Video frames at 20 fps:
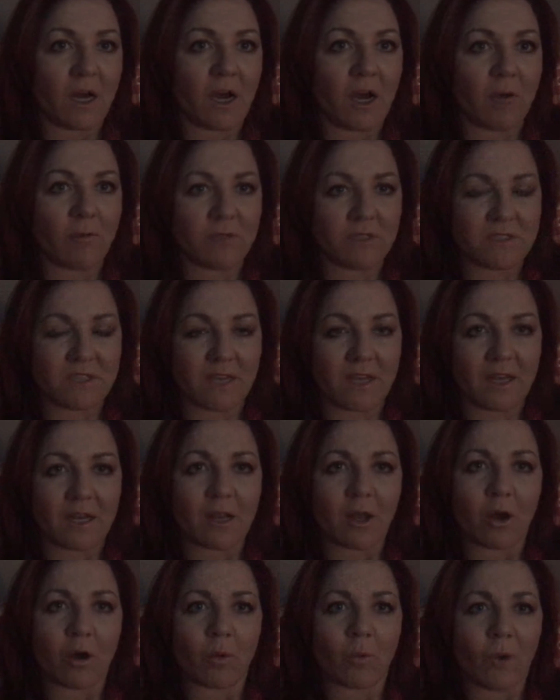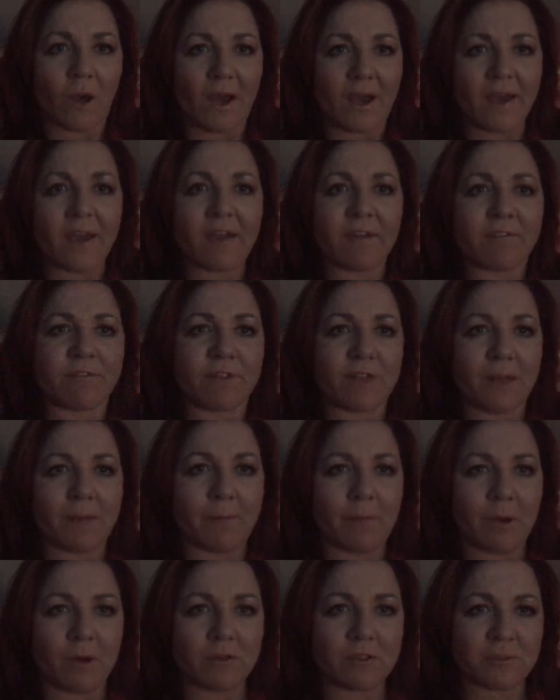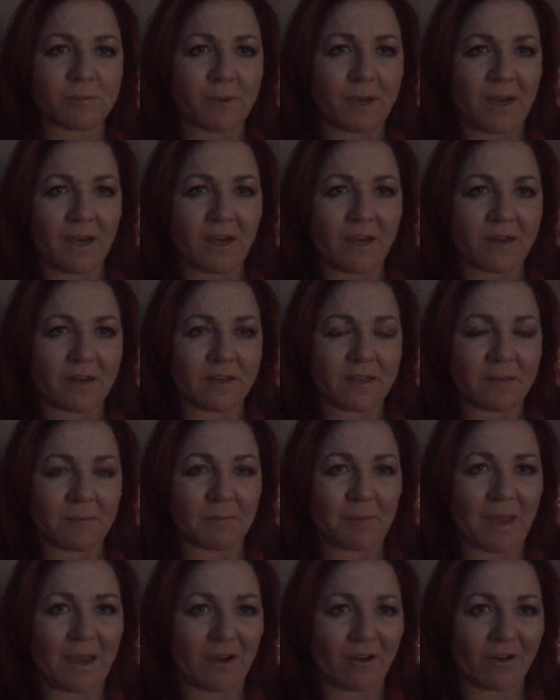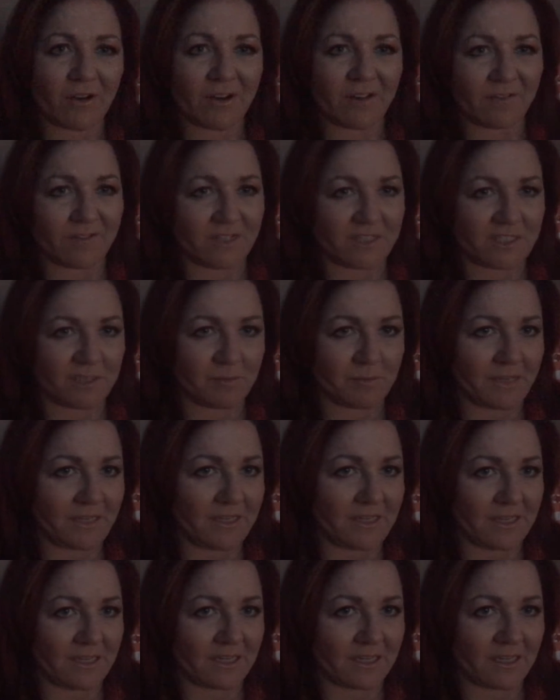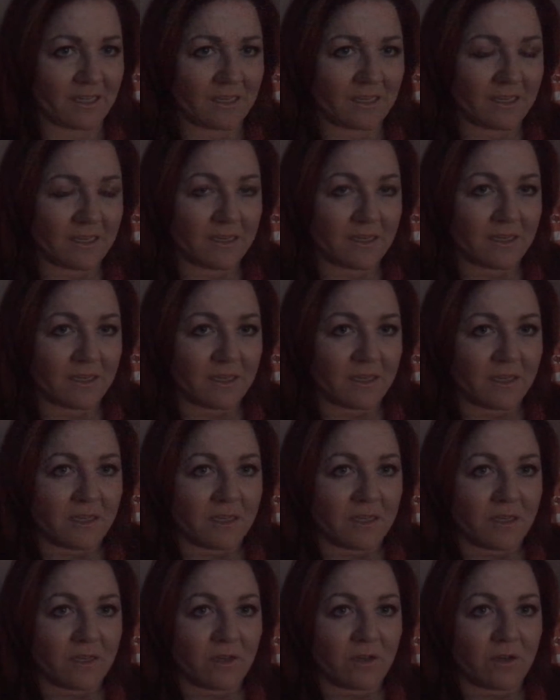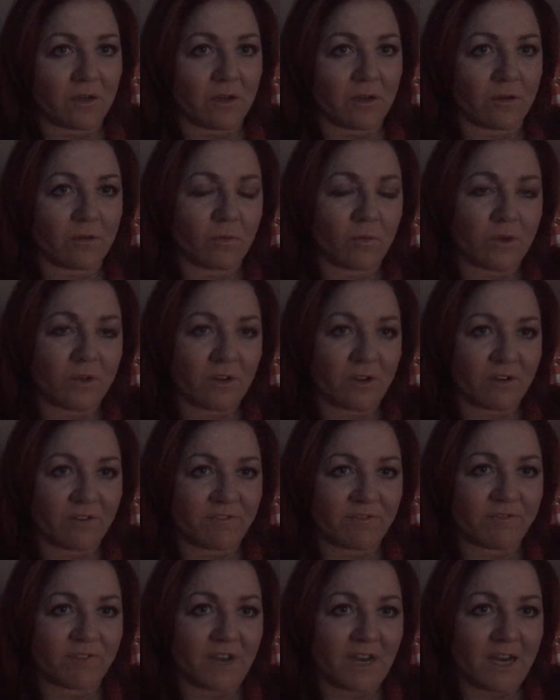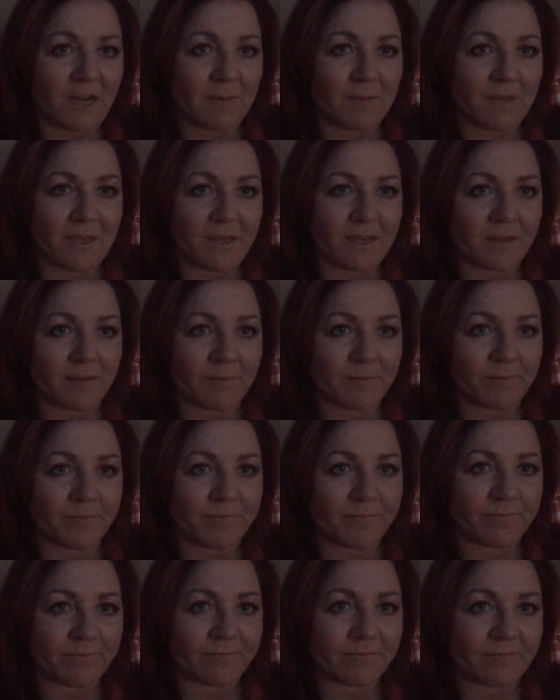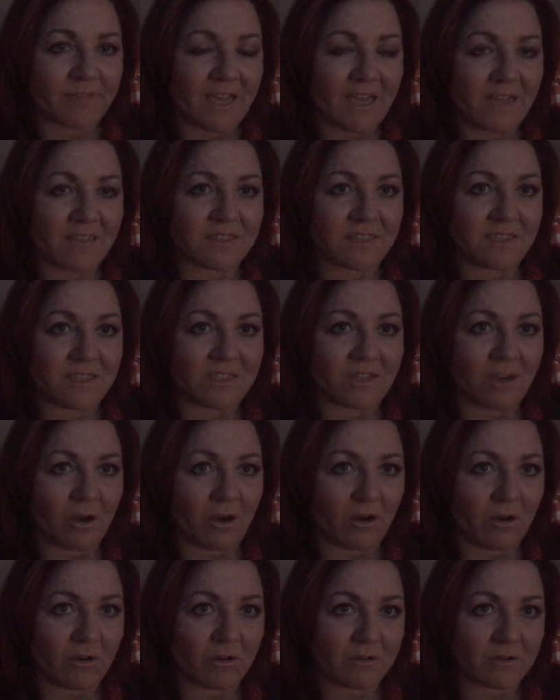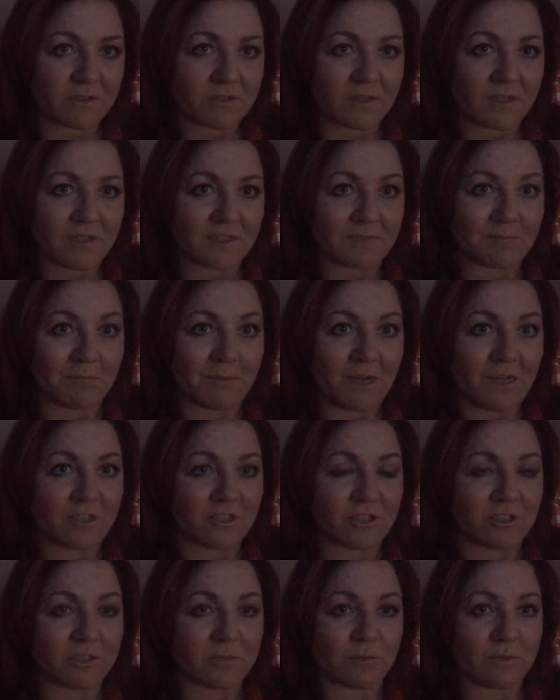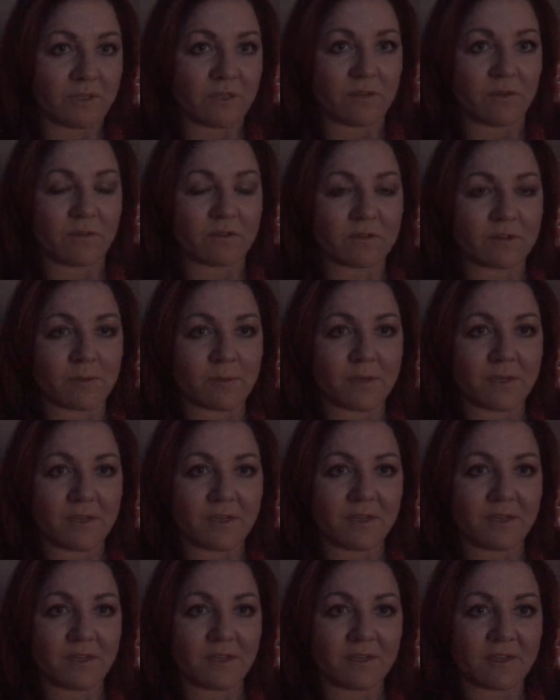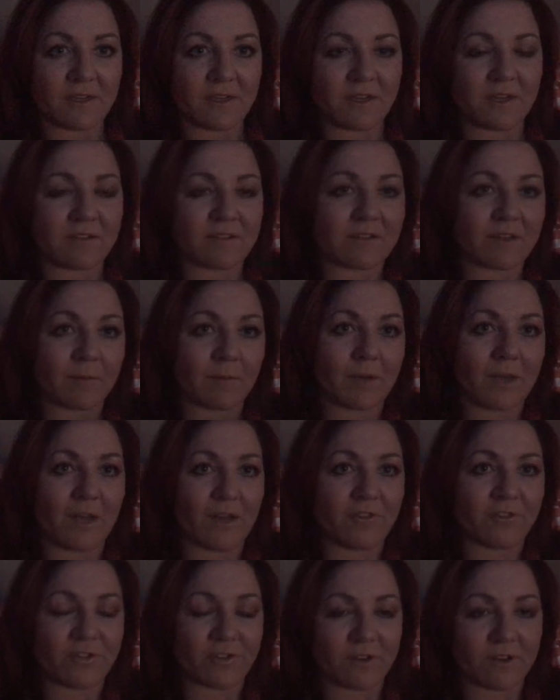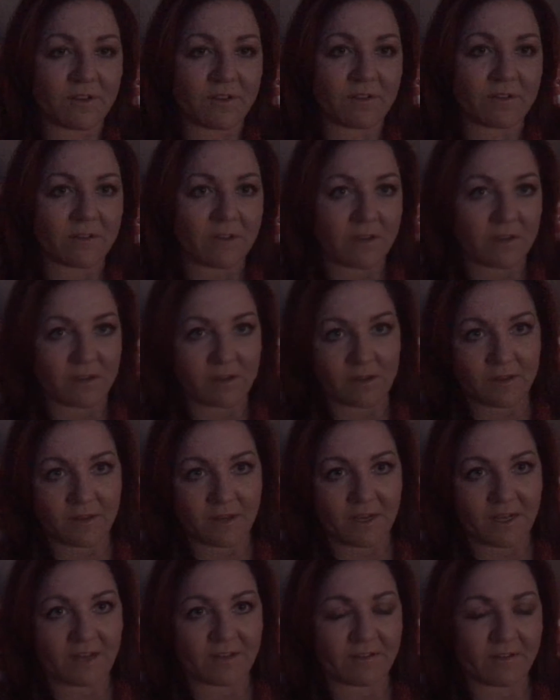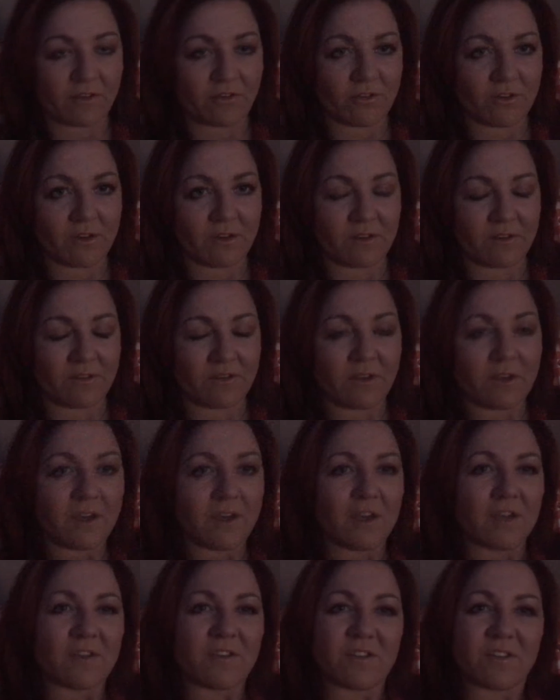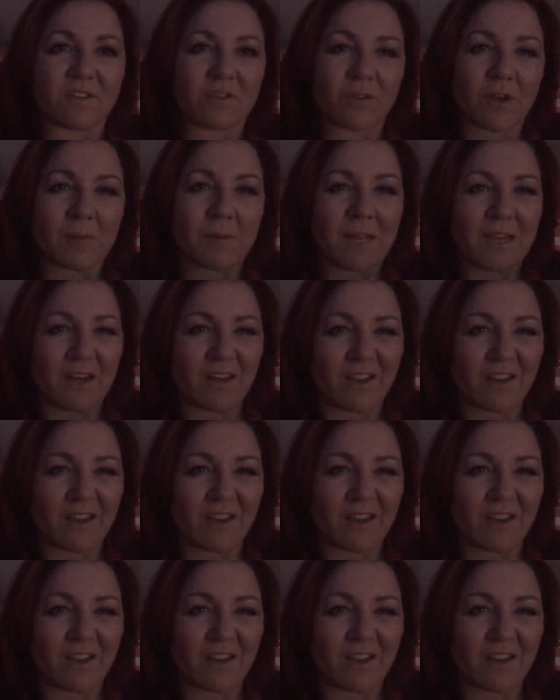I would say, a long way, for the most part, comparatively speaking. We're not farming cats and dogs as much as we used to be in some countries in the last 100 years. Do you see what I mean?